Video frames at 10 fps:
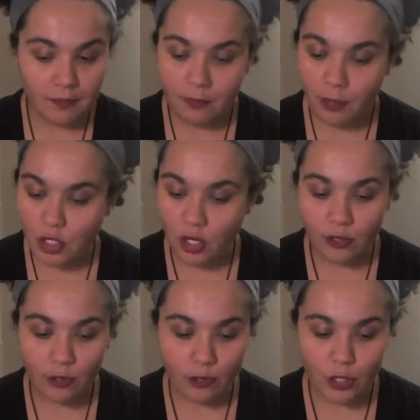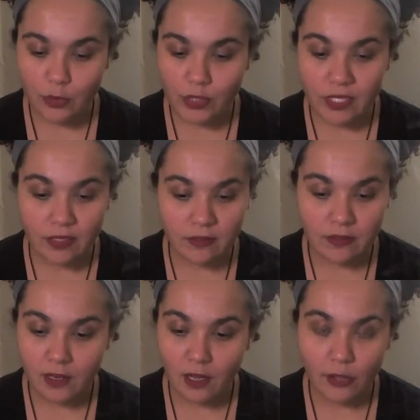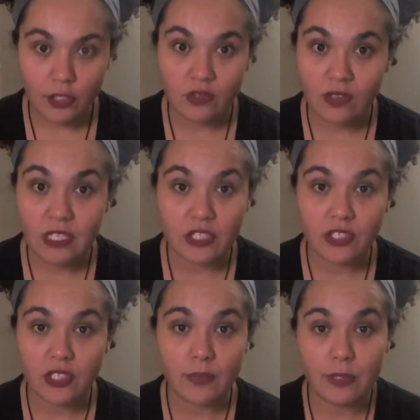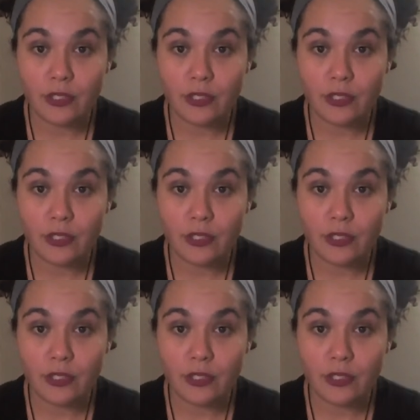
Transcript: push all your chips in on this relationship.